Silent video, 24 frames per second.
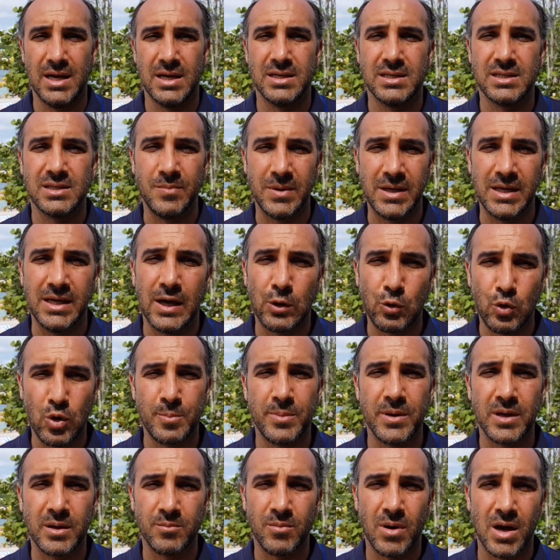is me
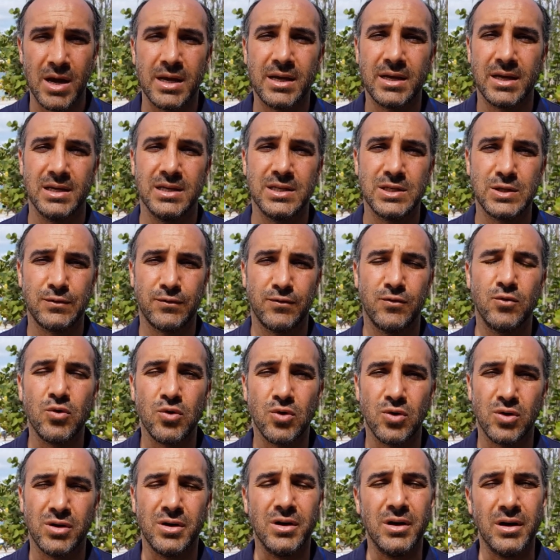equipping my kids
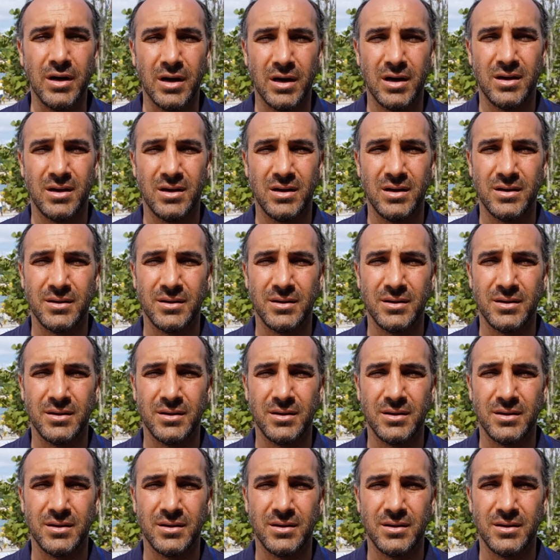for